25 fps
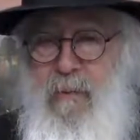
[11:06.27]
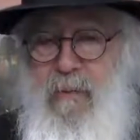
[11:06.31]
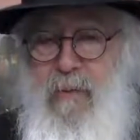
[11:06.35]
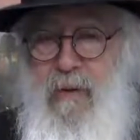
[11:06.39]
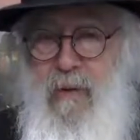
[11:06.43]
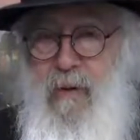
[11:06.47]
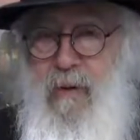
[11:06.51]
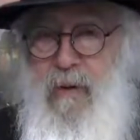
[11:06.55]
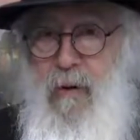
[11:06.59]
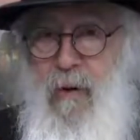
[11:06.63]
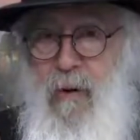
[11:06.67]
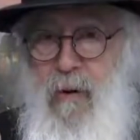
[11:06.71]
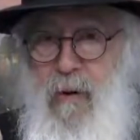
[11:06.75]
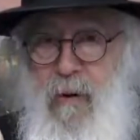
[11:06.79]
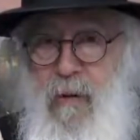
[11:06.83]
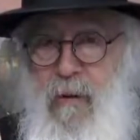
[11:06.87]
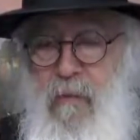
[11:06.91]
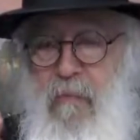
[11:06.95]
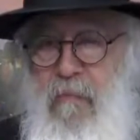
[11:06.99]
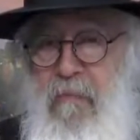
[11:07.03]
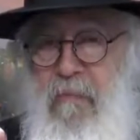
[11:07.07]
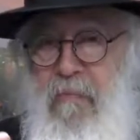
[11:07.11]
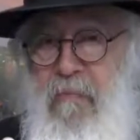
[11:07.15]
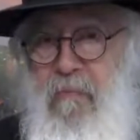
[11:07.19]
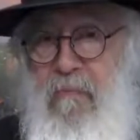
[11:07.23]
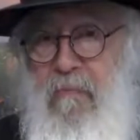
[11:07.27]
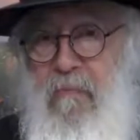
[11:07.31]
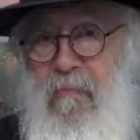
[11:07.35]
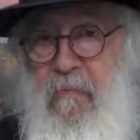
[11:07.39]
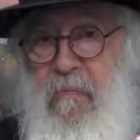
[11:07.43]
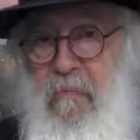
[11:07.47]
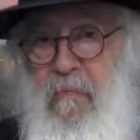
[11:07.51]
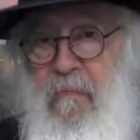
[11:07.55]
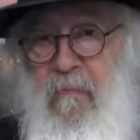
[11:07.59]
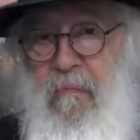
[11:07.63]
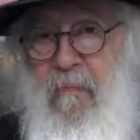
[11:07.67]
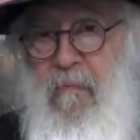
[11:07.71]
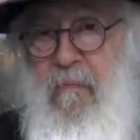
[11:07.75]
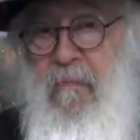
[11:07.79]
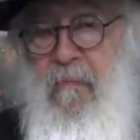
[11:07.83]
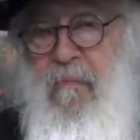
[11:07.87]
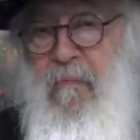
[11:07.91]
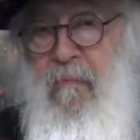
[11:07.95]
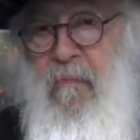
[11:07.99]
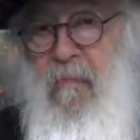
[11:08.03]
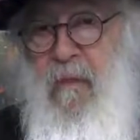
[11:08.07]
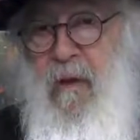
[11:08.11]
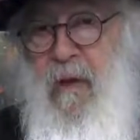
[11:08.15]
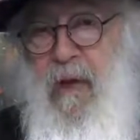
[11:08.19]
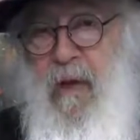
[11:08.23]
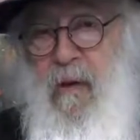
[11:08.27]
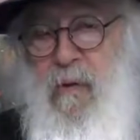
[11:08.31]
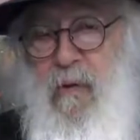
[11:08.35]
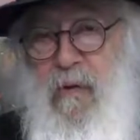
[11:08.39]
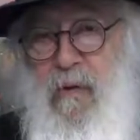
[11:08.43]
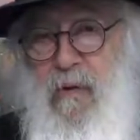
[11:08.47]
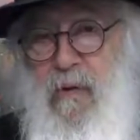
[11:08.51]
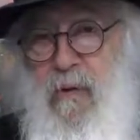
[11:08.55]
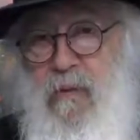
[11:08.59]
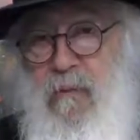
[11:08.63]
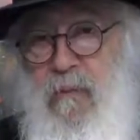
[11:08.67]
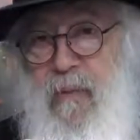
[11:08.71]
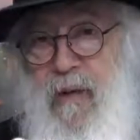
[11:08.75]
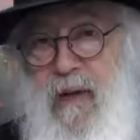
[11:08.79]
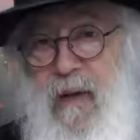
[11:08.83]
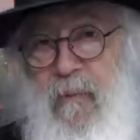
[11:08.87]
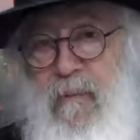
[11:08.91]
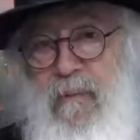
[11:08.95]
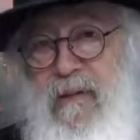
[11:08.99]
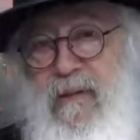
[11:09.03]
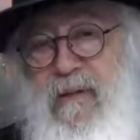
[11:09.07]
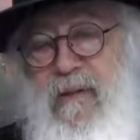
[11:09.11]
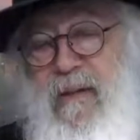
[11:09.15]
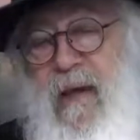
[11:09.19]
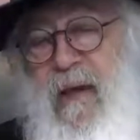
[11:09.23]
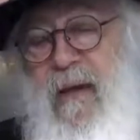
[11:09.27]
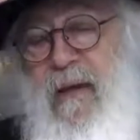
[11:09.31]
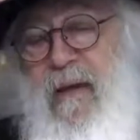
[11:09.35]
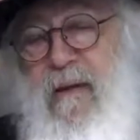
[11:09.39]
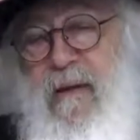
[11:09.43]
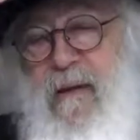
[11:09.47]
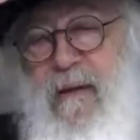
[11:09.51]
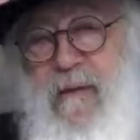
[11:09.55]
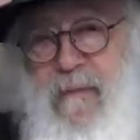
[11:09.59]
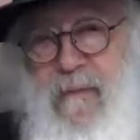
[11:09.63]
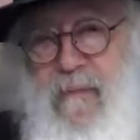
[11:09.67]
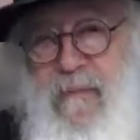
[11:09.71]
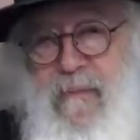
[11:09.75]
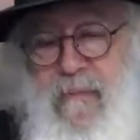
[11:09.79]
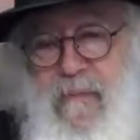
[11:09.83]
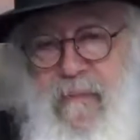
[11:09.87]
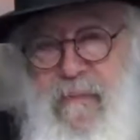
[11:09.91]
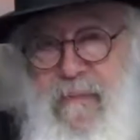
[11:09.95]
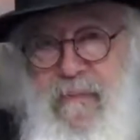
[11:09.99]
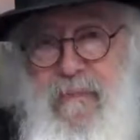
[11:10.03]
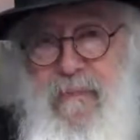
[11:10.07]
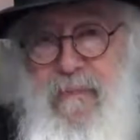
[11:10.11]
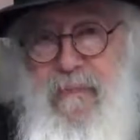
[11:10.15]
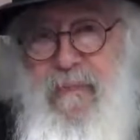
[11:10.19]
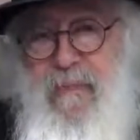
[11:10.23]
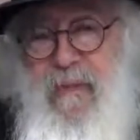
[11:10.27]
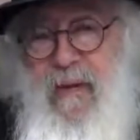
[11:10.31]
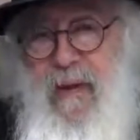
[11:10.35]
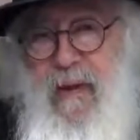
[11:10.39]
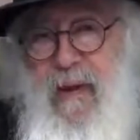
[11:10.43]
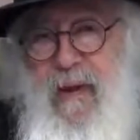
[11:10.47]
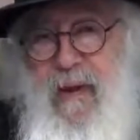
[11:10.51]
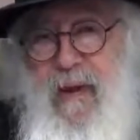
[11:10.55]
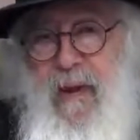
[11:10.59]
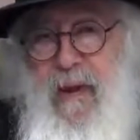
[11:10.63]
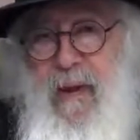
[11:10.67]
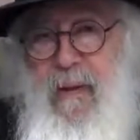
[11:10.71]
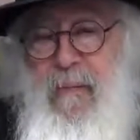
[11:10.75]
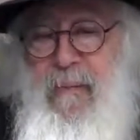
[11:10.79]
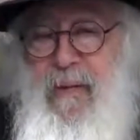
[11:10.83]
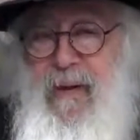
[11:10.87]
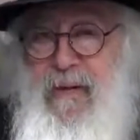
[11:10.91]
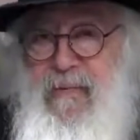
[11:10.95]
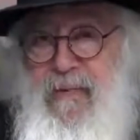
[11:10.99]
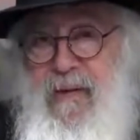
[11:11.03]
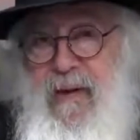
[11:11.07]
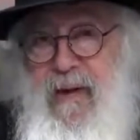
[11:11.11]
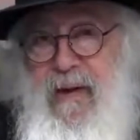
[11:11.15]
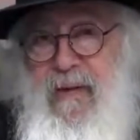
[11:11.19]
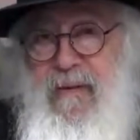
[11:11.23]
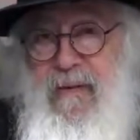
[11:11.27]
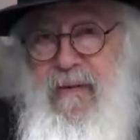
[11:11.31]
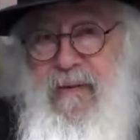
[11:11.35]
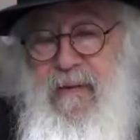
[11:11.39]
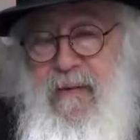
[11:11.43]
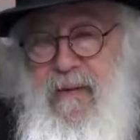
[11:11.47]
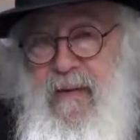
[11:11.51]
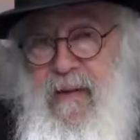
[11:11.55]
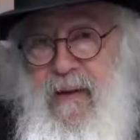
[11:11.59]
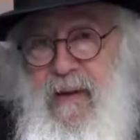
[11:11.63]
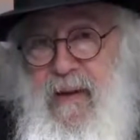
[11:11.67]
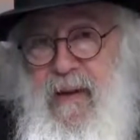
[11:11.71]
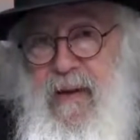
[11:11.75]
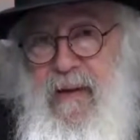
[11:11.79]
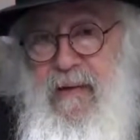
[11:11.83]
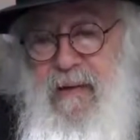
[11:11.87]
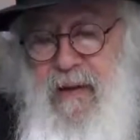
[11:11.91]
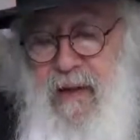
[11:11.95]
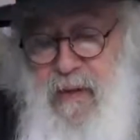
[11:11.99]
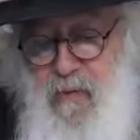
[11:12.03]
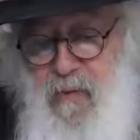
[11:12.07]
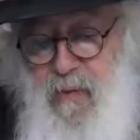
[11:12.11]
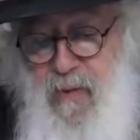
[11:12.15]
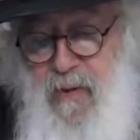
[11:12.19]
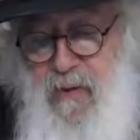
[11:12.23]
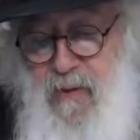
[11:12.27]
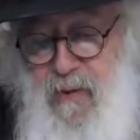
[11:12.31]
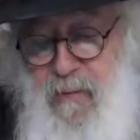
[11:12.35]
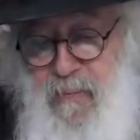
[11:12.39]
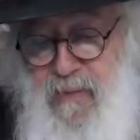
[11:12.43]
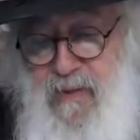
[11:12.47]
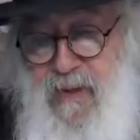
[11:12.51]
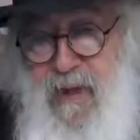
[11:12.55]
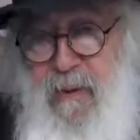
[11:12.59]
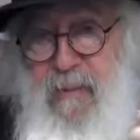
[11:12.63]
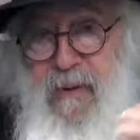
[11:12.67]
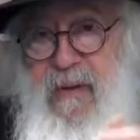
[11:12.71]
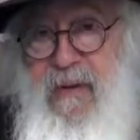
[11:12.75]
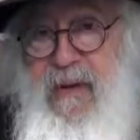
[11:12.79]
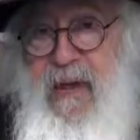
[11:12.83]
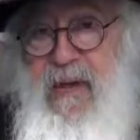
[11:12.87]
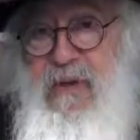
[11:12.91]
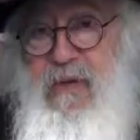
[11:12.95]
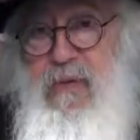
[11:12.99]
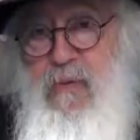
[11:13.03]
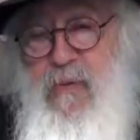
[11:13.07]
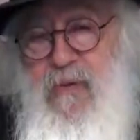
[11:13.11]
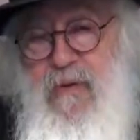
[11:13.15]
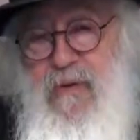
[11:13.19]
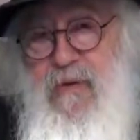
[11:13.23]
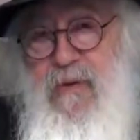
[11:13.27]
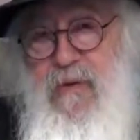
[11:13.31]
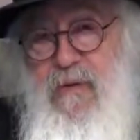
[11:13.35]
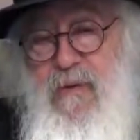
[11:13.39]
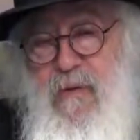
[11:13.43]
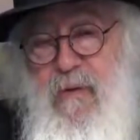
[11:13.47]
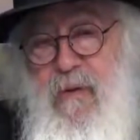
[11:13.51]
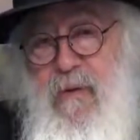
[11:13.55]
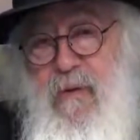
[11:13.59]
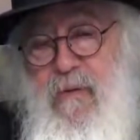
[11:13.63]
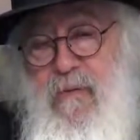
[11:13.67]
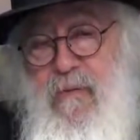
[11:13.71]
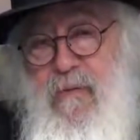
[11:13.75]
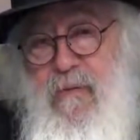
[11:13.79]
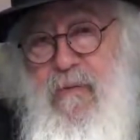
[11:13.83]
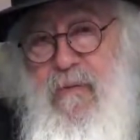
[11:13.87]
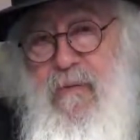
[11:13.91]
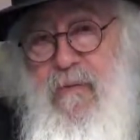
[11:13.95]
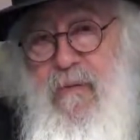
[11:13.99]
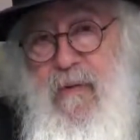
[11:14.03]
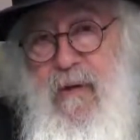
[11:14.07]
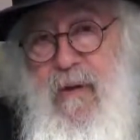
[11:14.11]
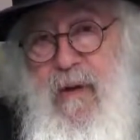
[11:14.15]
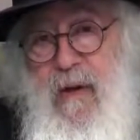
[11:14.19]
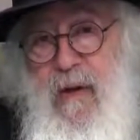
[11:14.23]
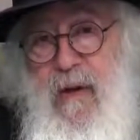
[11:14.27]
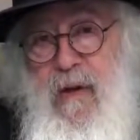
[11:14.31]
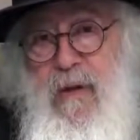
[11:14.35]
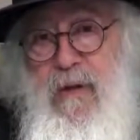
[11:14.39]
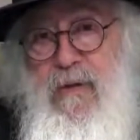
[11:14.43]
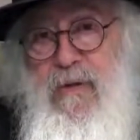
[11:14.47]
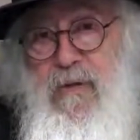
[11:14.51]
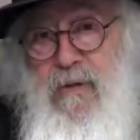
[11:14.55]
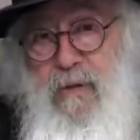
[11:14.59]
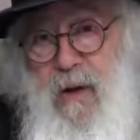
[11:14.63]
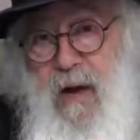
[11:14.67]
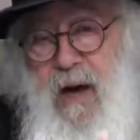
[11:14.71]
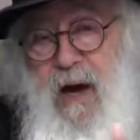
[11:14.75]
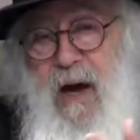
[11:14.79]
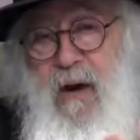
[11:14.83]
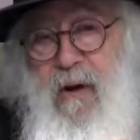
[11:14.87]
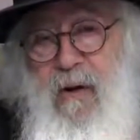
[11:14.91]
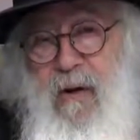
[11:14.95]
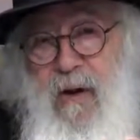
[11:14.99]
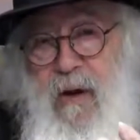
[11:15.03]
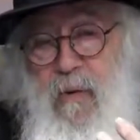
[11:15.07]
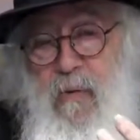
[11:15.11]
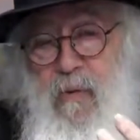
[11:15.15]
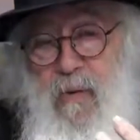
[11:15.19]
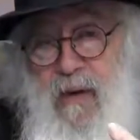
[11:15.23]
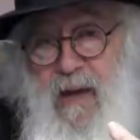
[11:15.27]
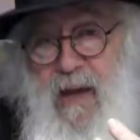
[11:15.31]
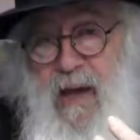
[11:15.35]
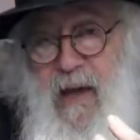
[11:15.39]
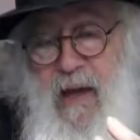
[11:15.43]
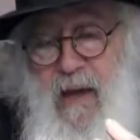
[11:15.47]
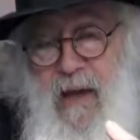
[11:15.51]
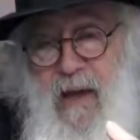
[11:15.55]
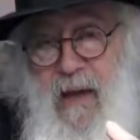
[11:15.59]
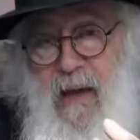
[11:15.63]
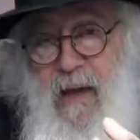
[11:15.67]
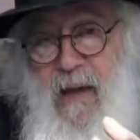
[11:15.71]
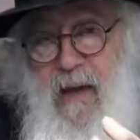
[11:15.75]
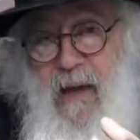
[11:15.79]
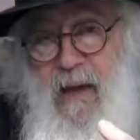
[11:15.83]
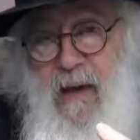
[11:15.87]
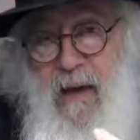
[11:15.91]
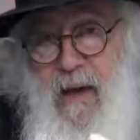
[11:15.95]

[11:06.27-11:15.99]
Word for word: he go. He don't stop. He go oh, He will not make a mistake. My friend, that way the Beit HaMikdash was destroyed.